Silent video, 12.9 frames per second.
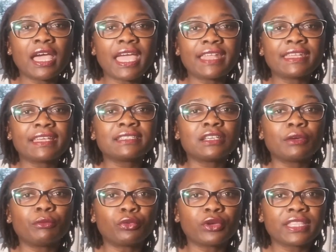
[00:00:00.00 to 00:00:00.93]
and then
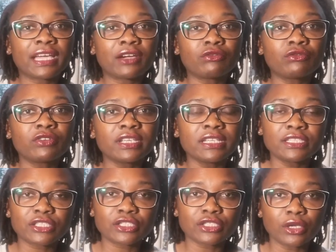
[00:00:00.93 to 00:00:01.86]
breathe out
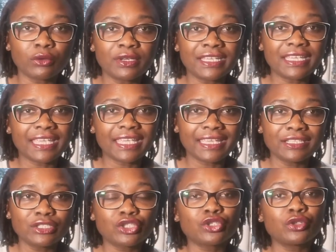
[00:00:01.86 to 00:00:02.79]
really slowly
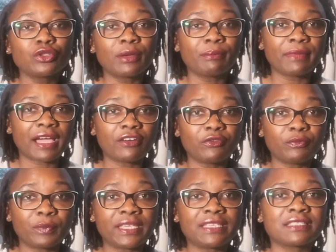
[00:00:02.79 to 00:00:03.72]
into the
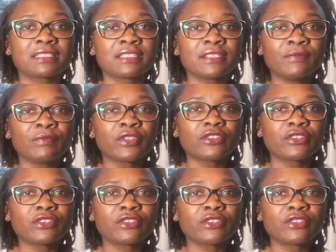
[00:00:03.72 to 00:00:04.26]
mouthpiece.